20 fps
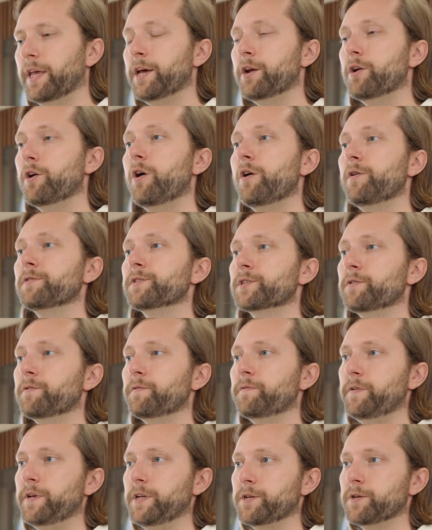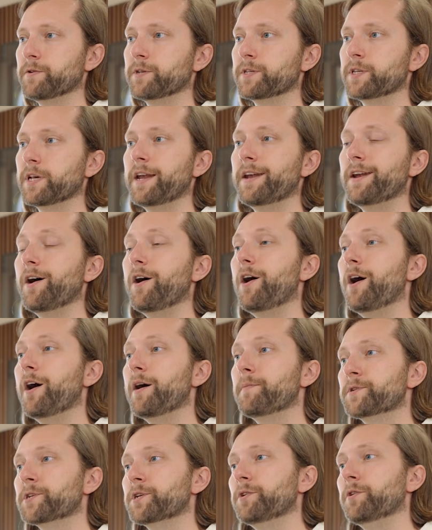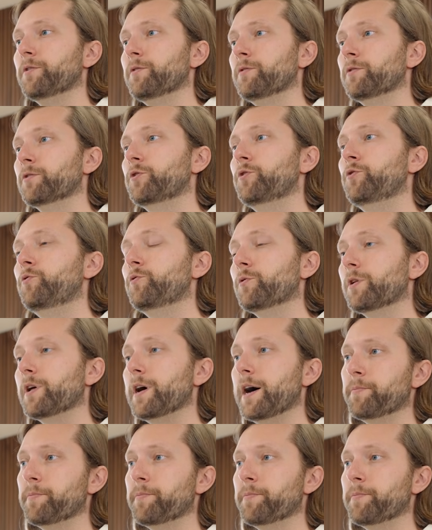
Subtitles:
It also features an optional cool